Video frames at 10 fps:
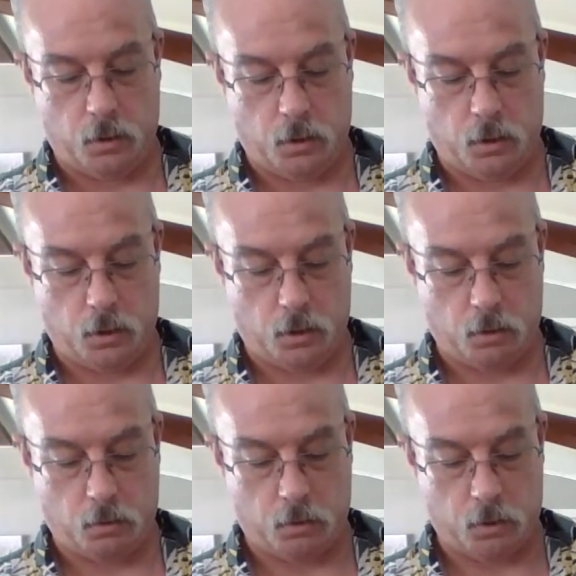And
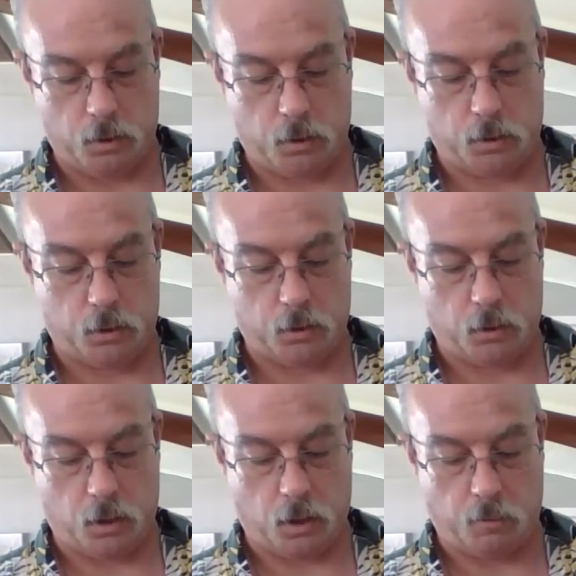of course,
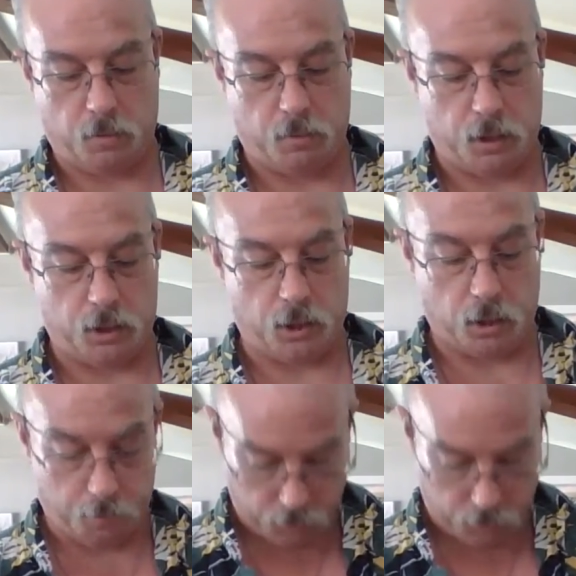talking about bunching up,